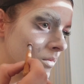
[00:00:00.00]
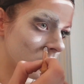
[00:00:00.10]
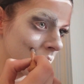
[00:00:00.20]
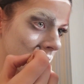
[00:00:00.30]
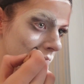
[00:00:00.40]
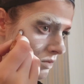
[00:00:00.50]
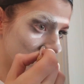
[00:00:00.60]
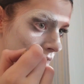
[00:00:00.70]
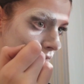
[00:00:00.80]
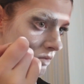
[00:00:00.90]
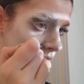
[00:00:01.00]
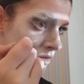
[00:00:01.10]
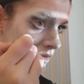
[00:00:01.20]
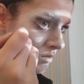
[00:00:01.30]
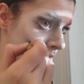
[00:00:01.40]
my nose, follow the
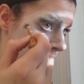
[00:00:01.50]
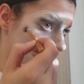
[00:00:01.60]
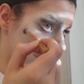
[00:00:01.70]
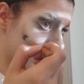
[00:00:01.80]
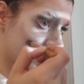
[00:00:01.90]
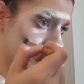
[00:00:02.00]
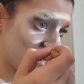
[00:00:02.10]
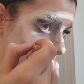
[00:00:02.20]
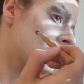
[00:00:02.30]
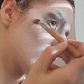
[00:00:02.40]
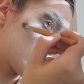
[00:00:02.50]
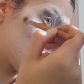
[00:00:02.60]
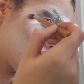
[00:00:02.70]
smile line to my cheekbone, creating a